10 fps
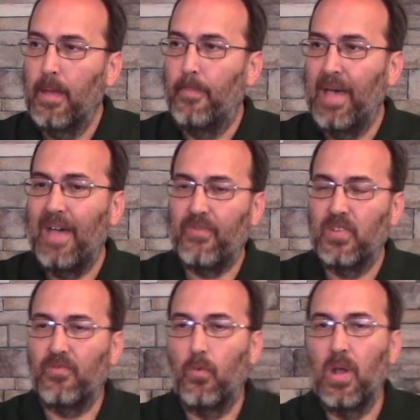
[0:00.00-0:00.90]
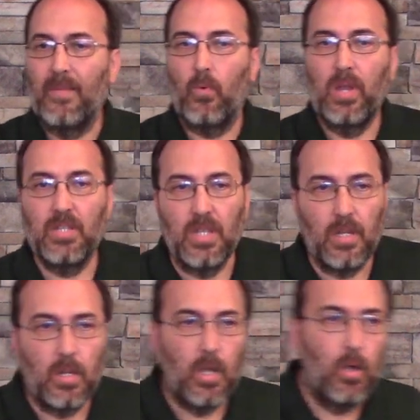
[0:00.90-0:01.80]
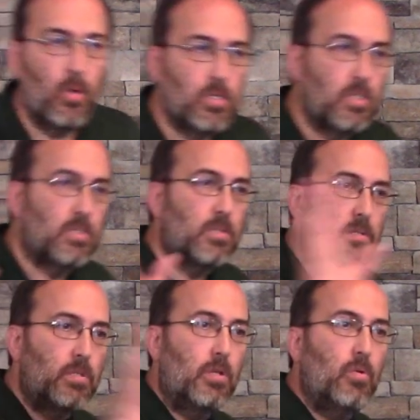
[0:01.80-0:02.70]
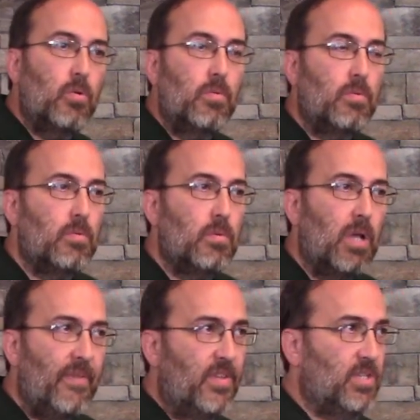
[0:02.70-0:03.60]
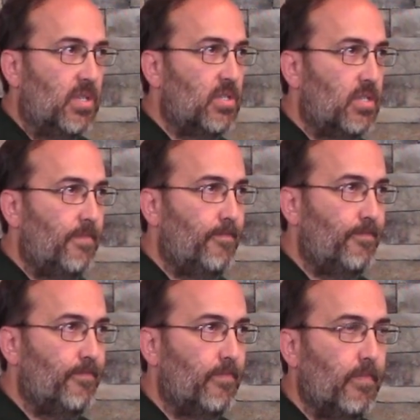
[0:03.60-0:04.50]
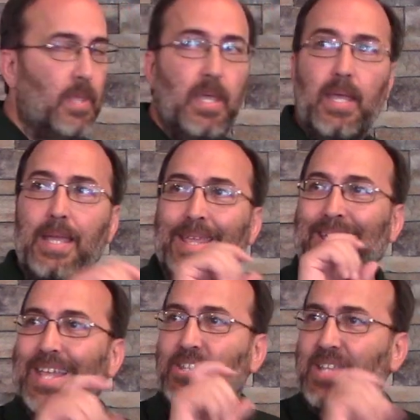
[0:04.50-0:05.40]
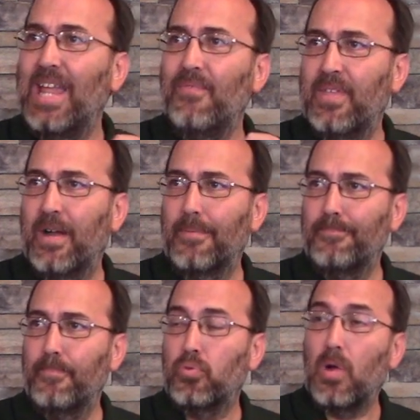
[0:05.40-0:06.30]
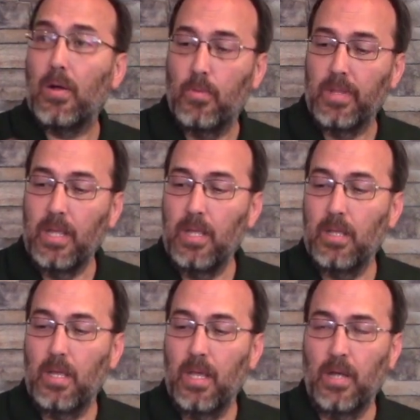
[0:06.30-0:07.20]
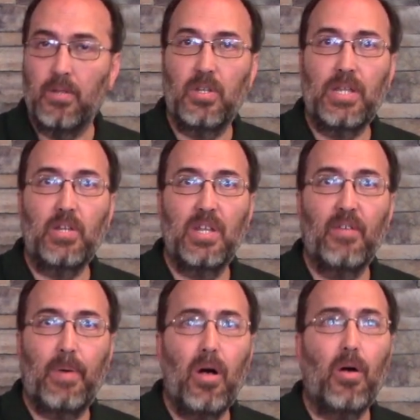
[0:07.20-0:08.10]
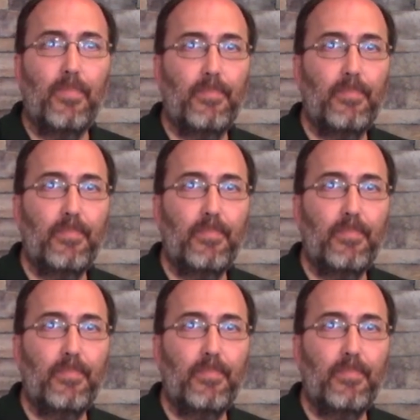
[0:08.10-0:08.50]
Epaphras, for whatever reason, goes to Ephesus. He gets saved there, probably under the teaching of Paul.